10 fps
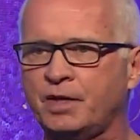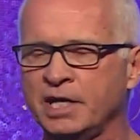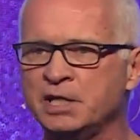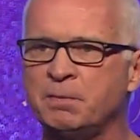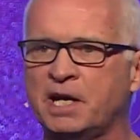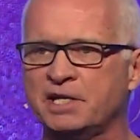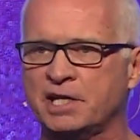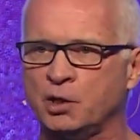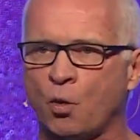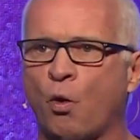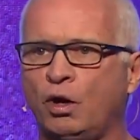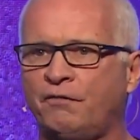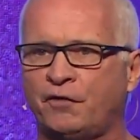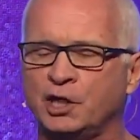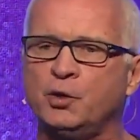is because in order
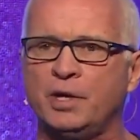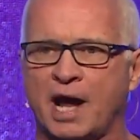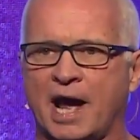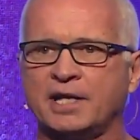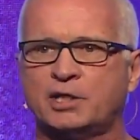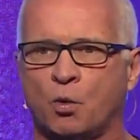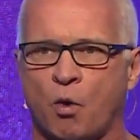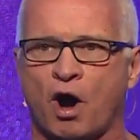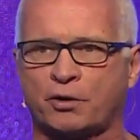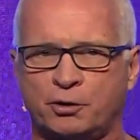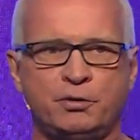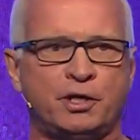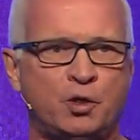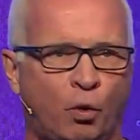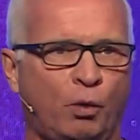for you and I to walk through the
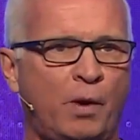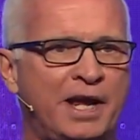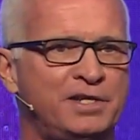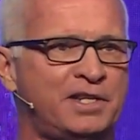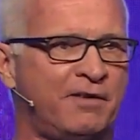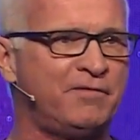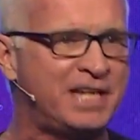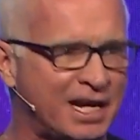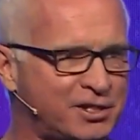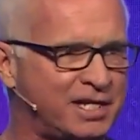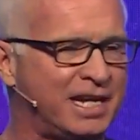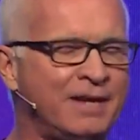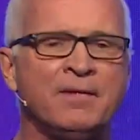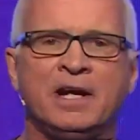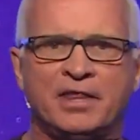doorways of destiny
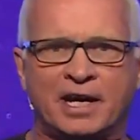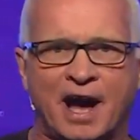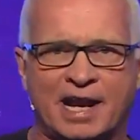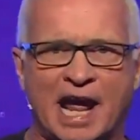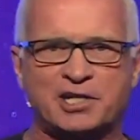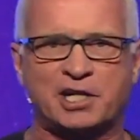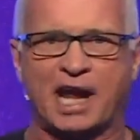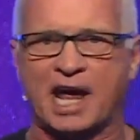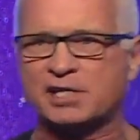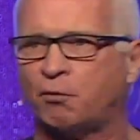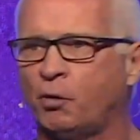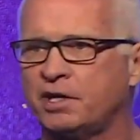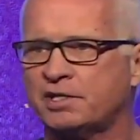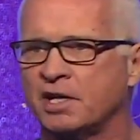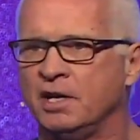that God actually has for
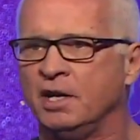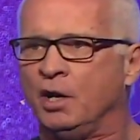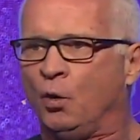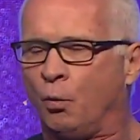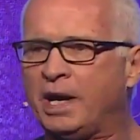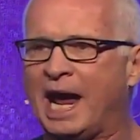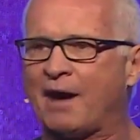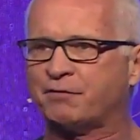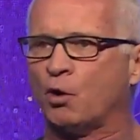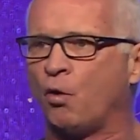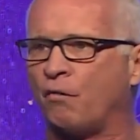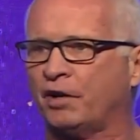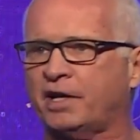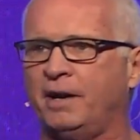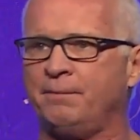us, we have to
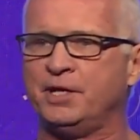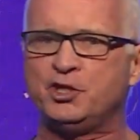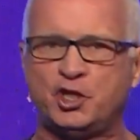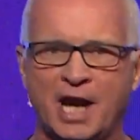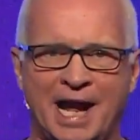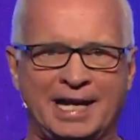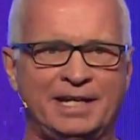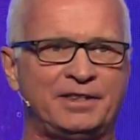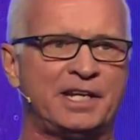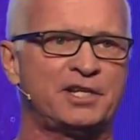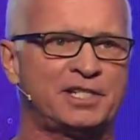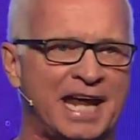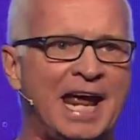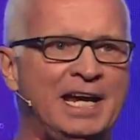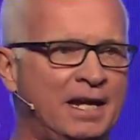overcome the giant that is
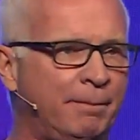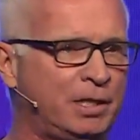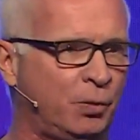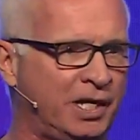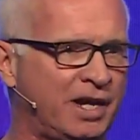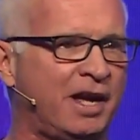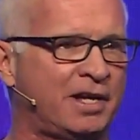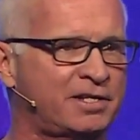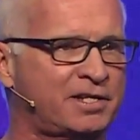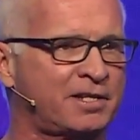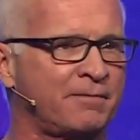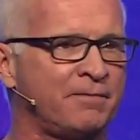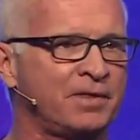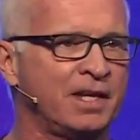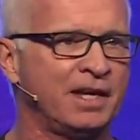standing between us
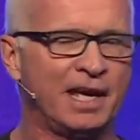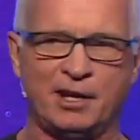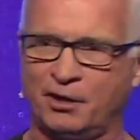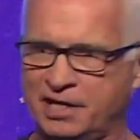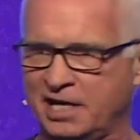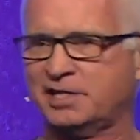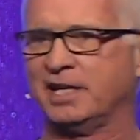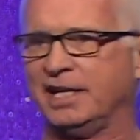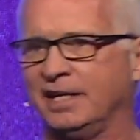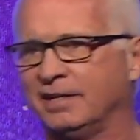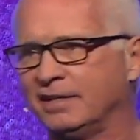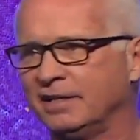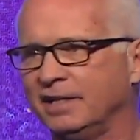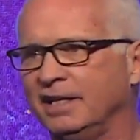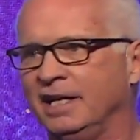and our destiny.
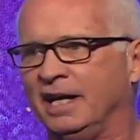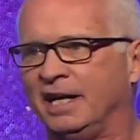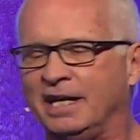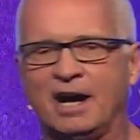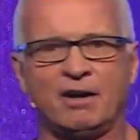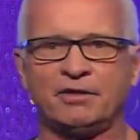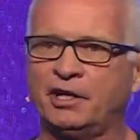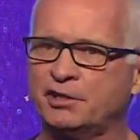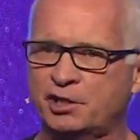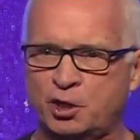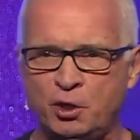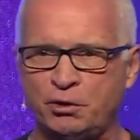Now, there's two